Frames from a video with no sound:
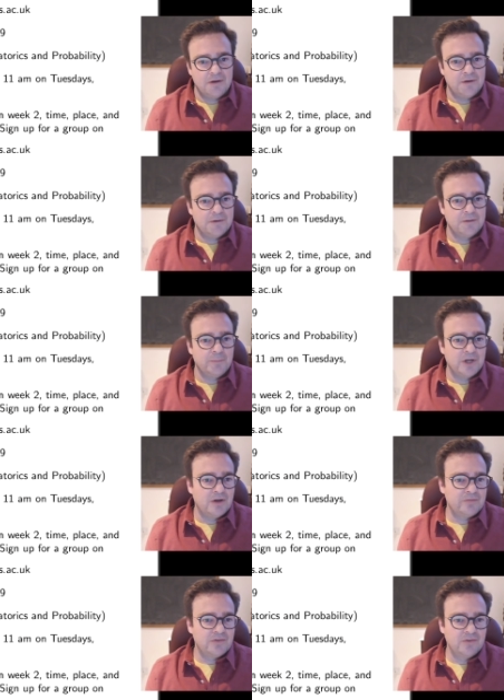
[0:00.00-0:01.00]
Uh, my
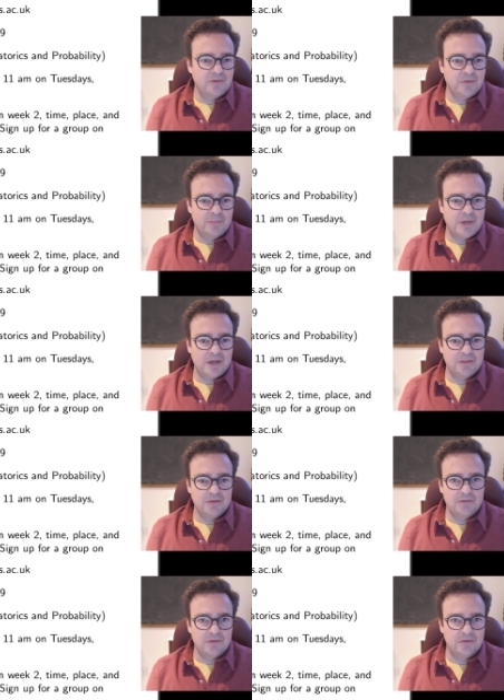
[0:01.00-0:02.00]
office is in the Math
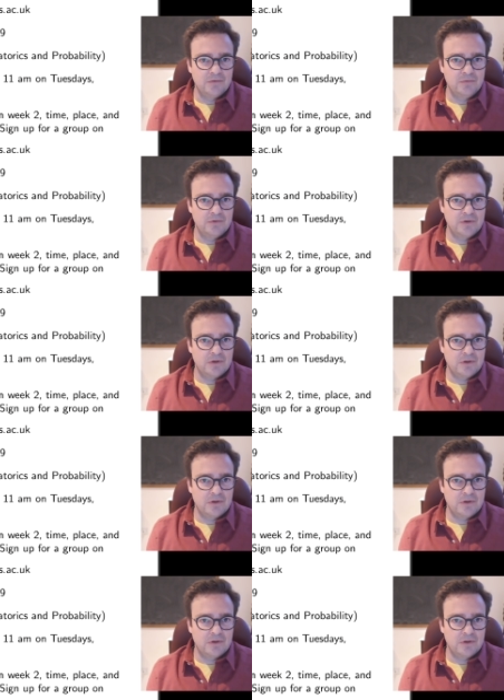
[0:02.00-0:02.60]
Institute.